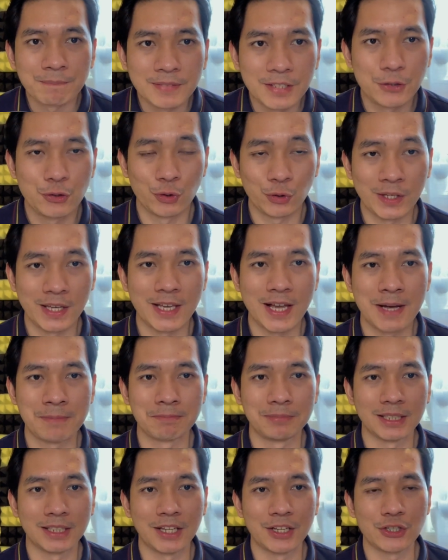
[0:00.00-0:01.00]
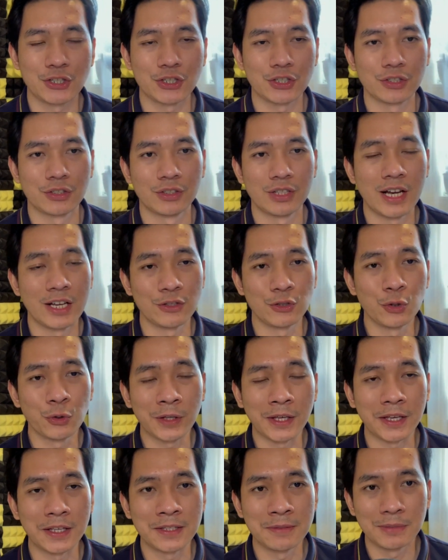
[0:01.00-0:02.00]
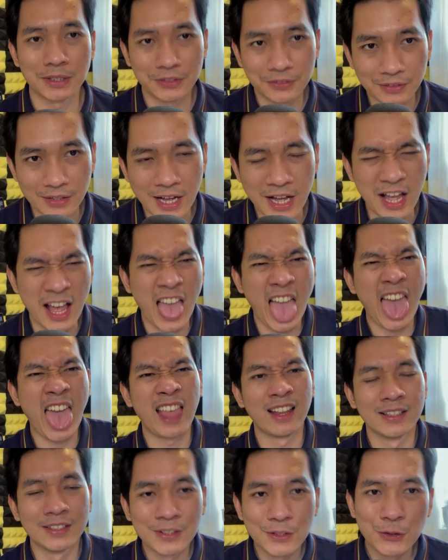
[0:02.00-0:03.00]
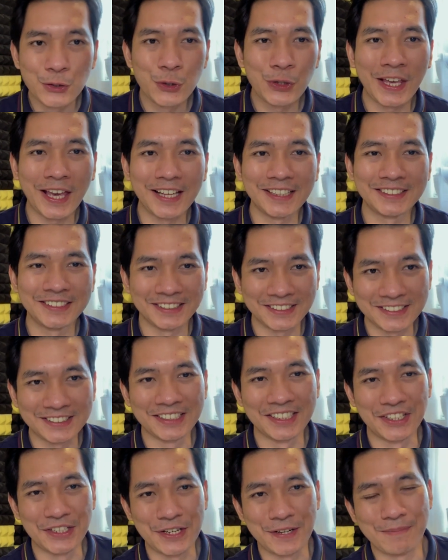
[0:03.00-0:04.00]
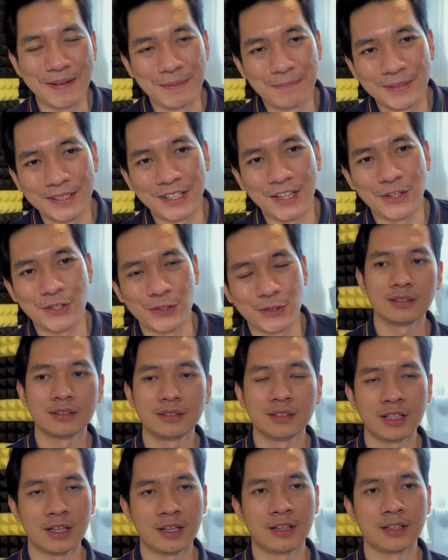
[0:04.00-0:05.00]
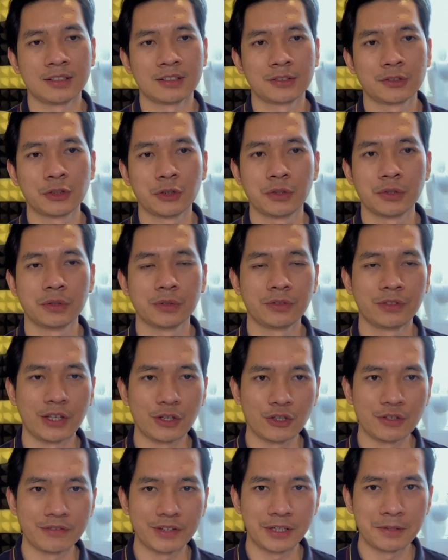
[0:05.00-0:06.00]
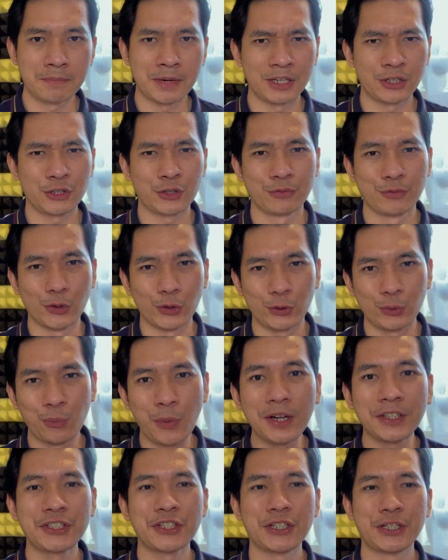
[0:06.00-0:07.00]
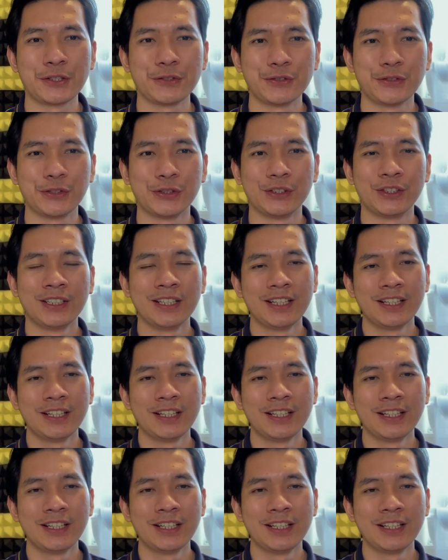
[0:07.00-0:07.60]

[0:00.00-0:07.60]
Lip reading: UK application, UK citizenship application. Yeah, so thank you very much for watching for